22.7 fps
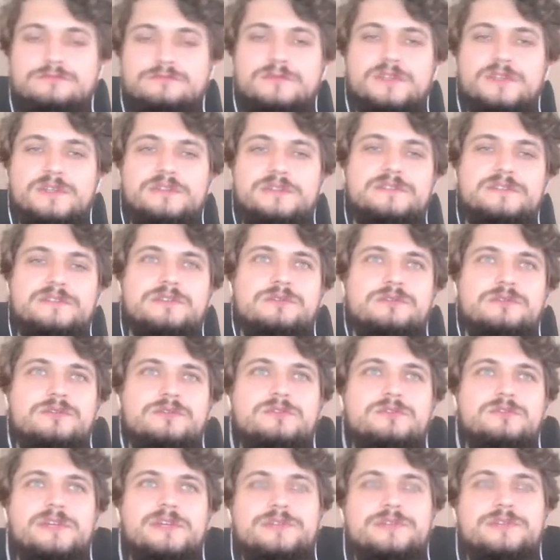So
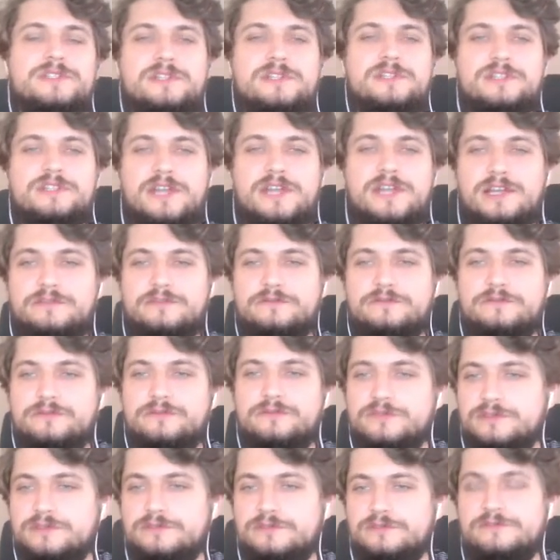through my research, I have
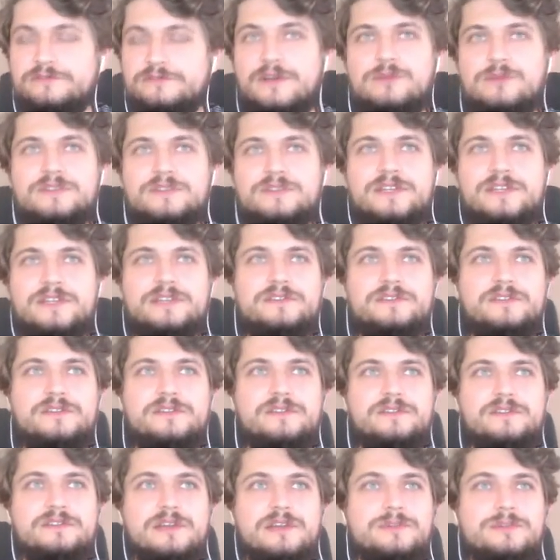found that
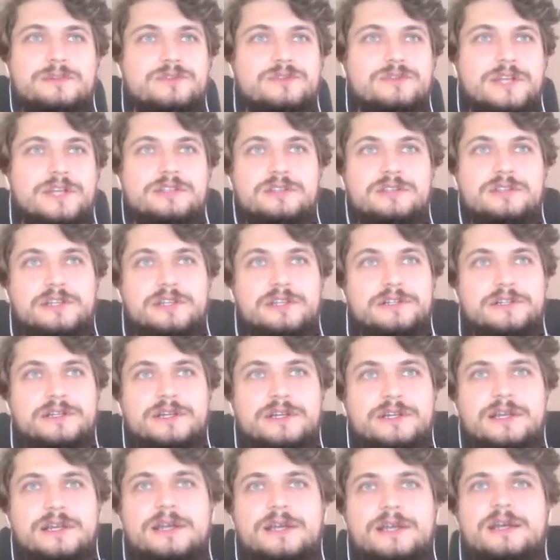in the abstraction layer,
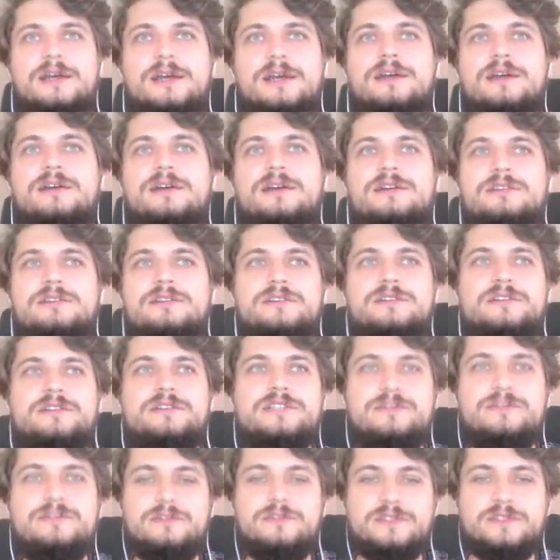there are
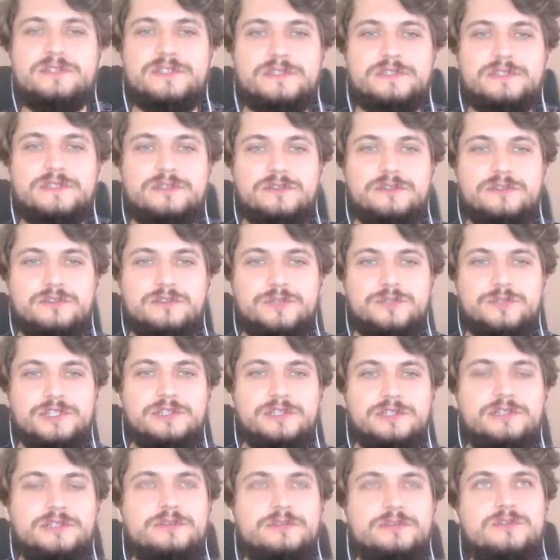several syscalls which are
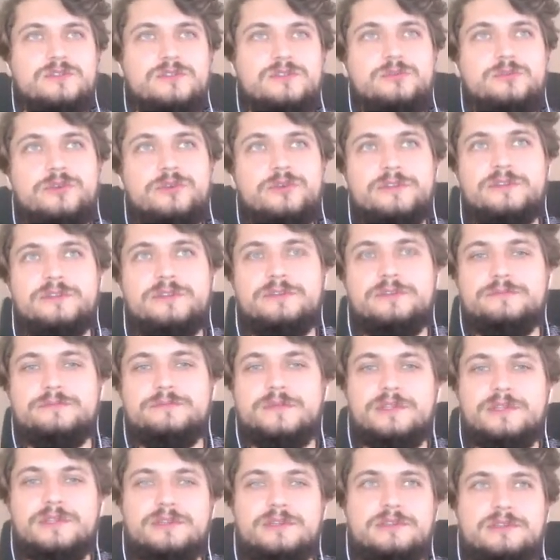needed to support.
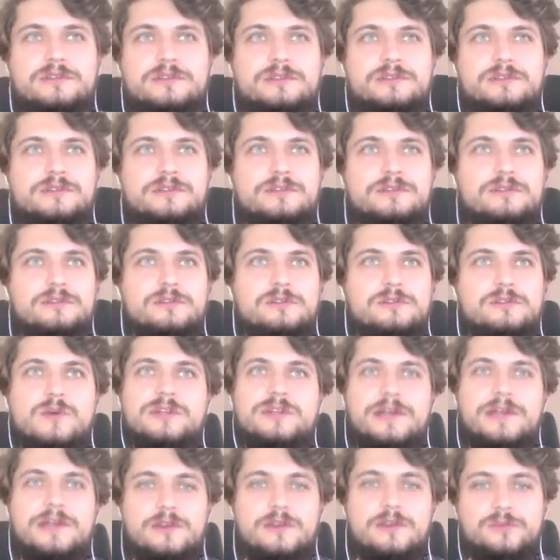The one
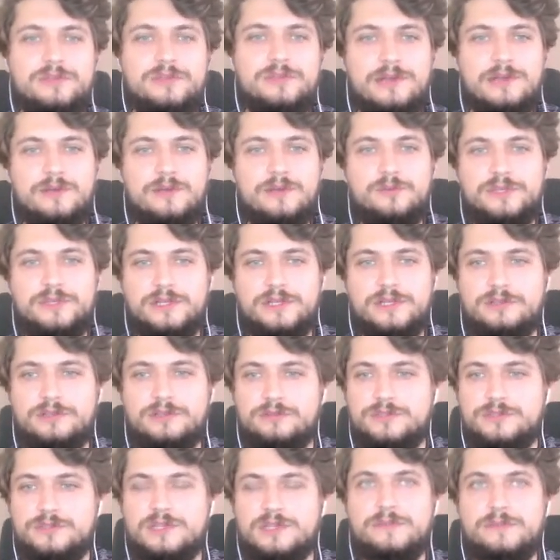IOPL,
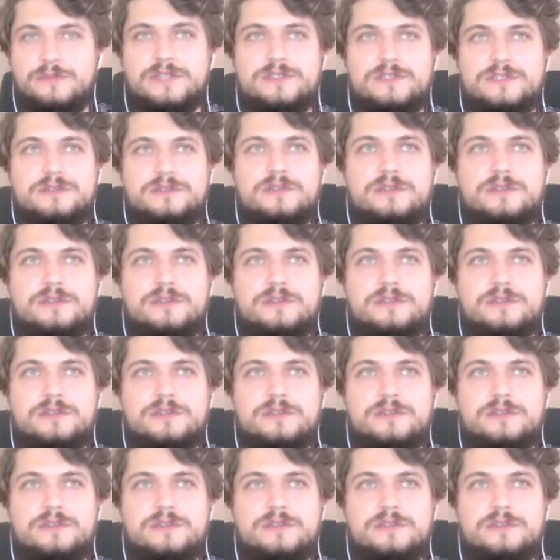which I mentioned.